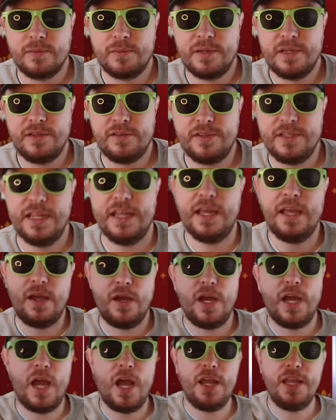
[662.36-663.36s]
Please.
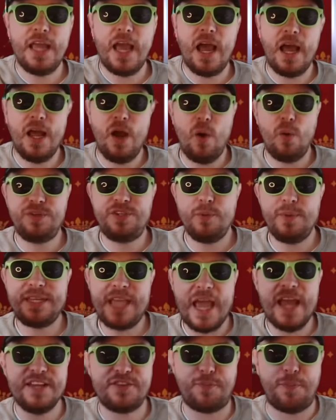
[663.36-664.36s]
Yeah, yeah. Oh, do we
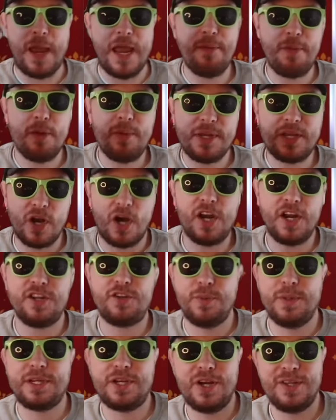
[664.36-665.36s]
get this, baby? We got
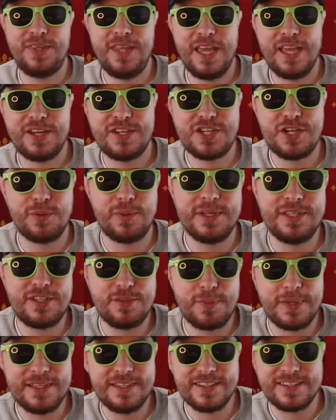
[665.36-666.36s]
it. We got the extra win
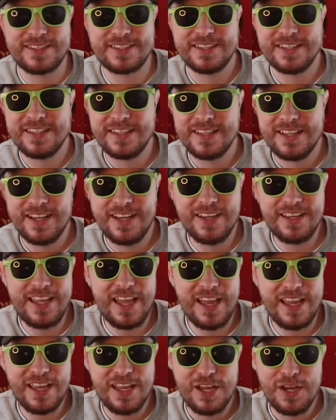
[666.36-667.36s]
spins.
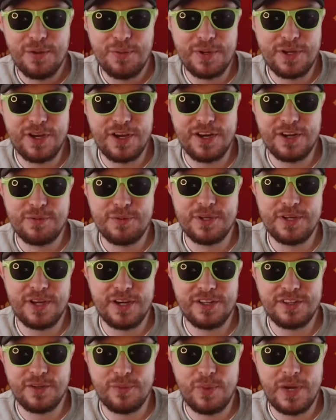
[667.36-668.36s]
Okay, we got it. We got
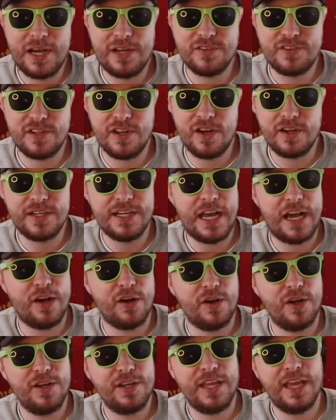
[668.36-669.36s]
it. The wild's locked
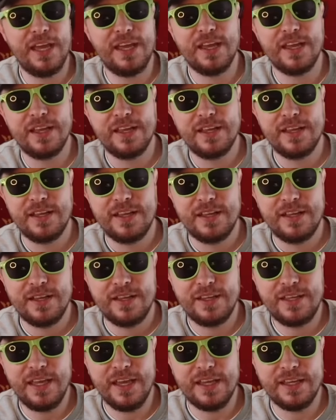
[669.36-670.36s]
now. Okay.
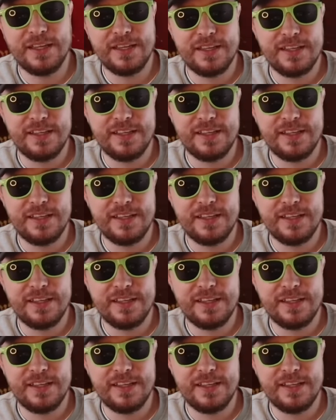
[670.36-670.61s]
Okay.